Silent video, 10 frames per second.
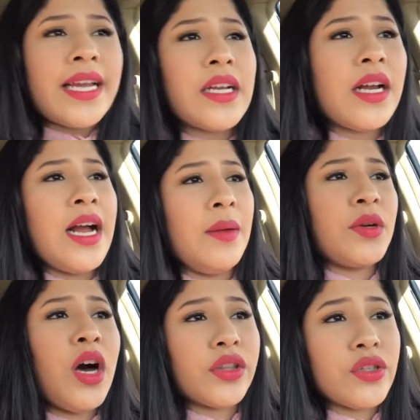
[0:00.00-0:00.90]
like
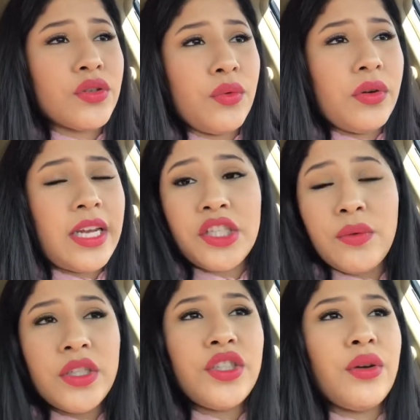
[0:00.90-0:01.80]
um, called the school that she
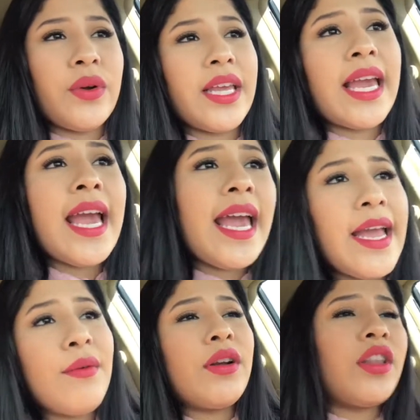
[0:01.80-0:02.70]
went to and we're like
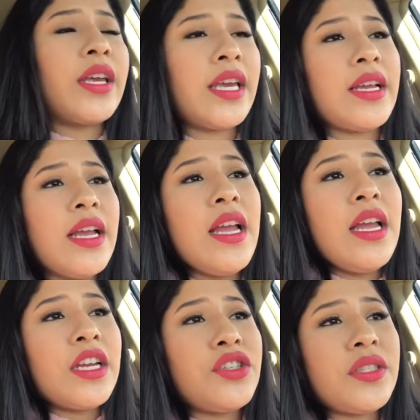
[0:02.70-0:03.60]
hey we're looking
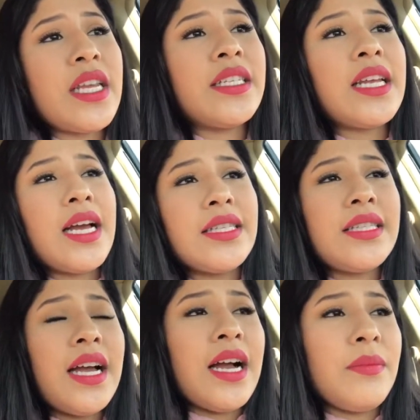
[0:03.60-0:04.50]
could you send
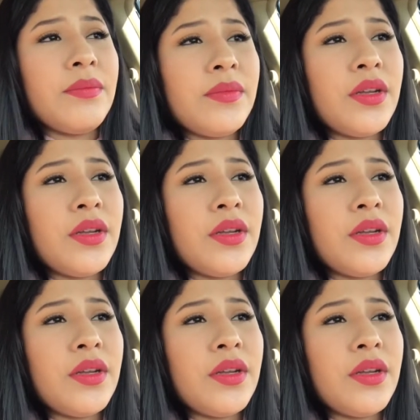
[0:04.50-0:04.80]
us um,